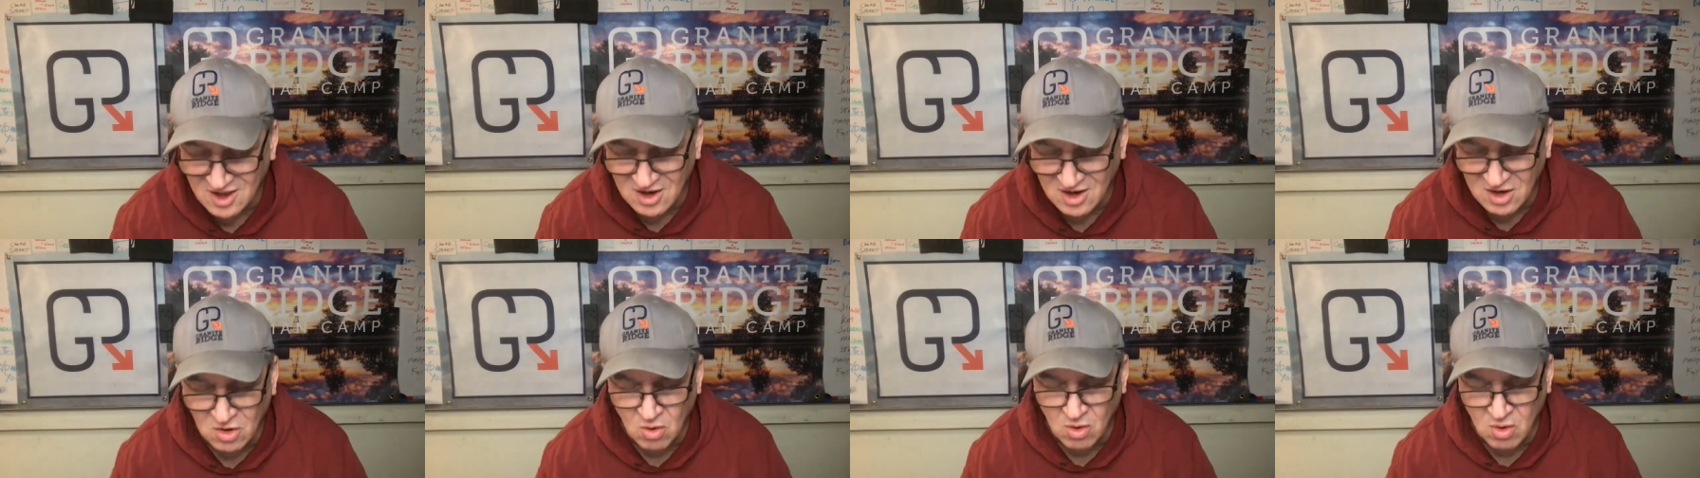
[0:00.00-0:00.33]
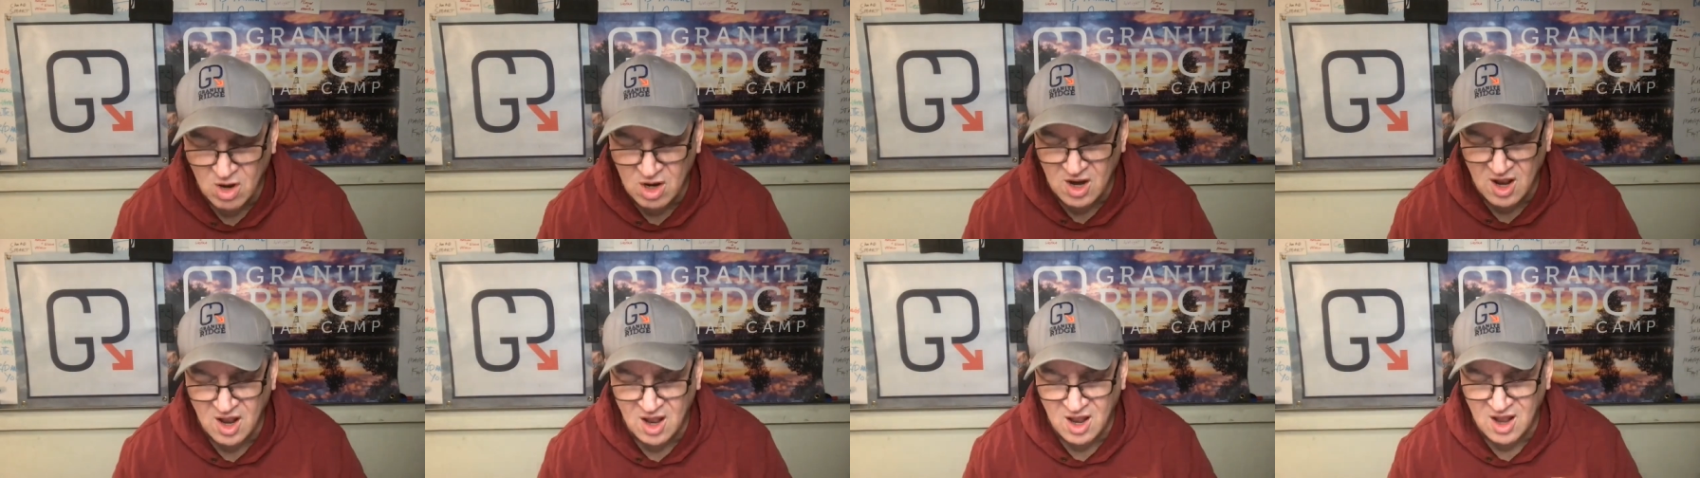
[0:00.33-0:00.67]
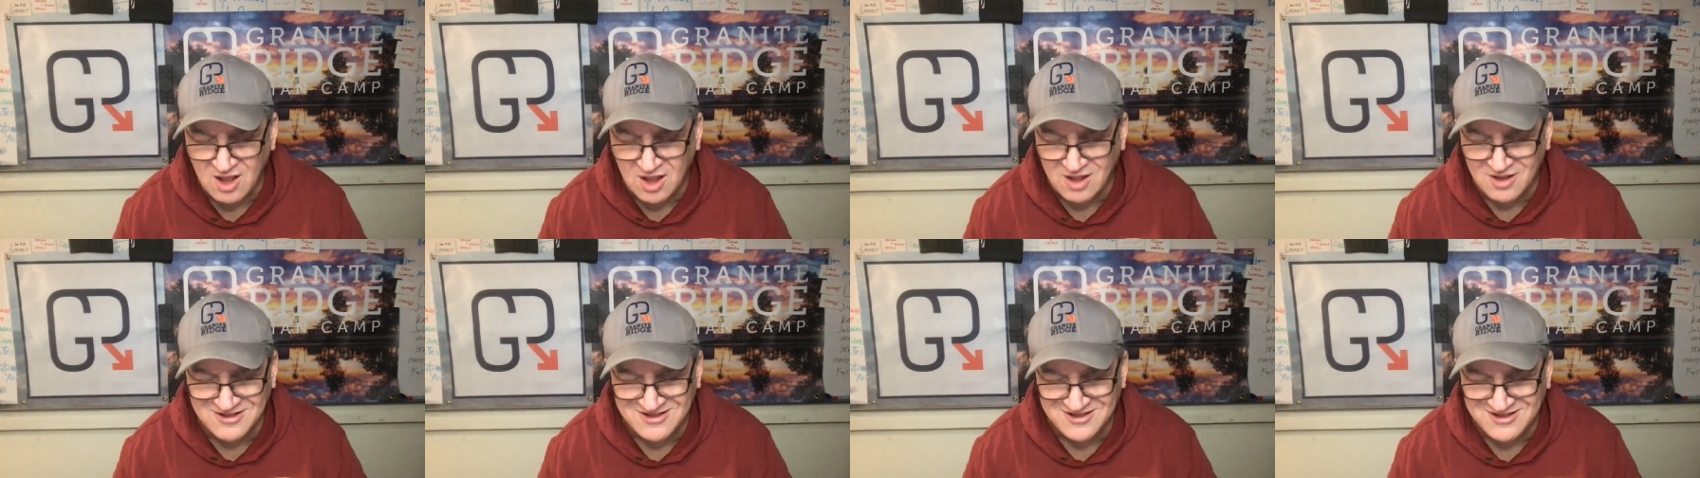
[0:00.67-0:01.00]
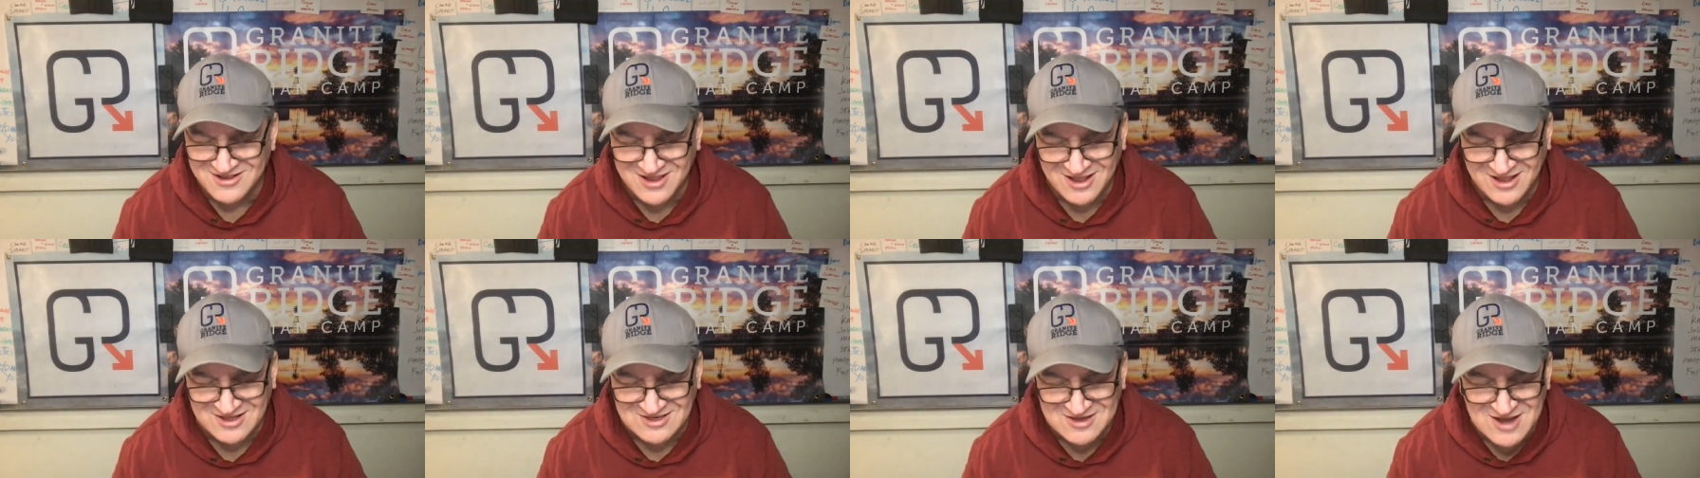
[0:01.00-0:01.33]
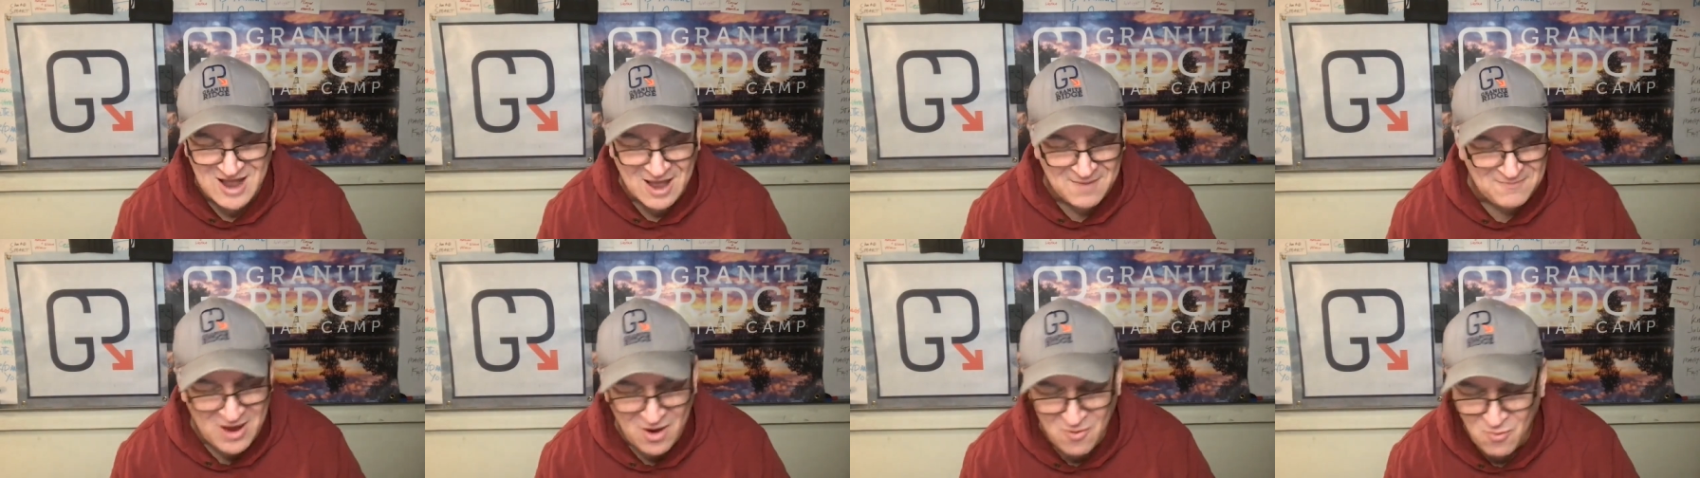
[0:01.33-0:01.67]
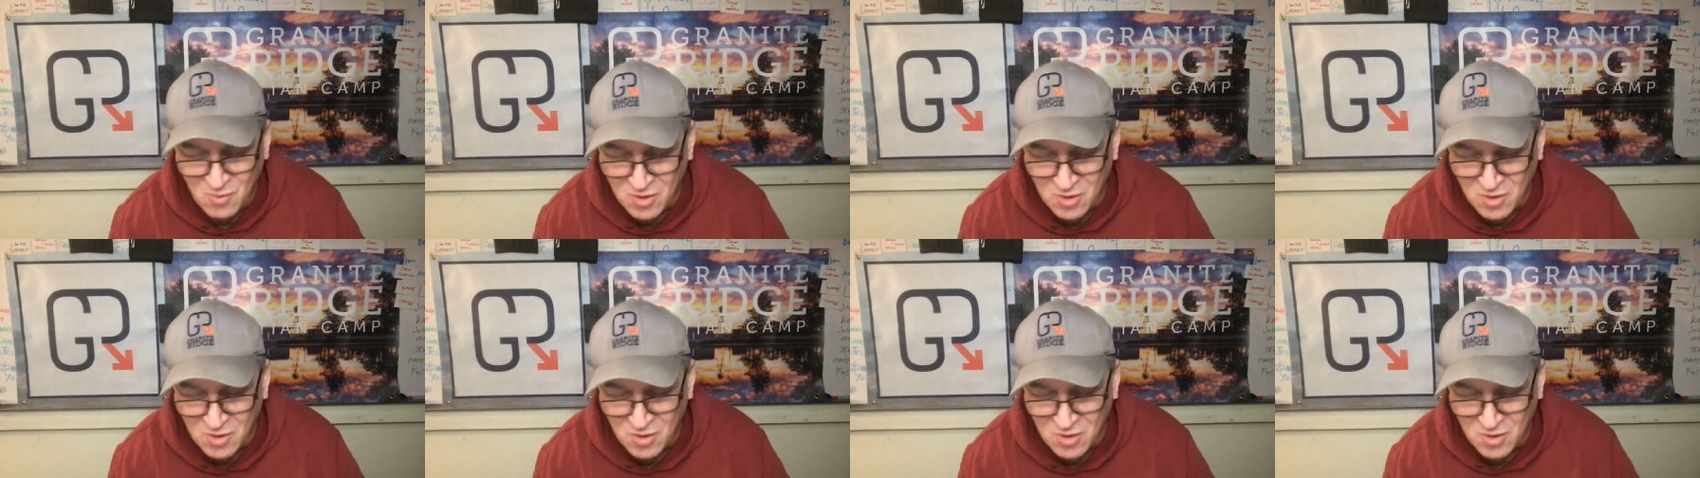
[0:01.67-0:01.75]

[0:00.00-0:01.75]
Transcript: Lord, uh, it's not by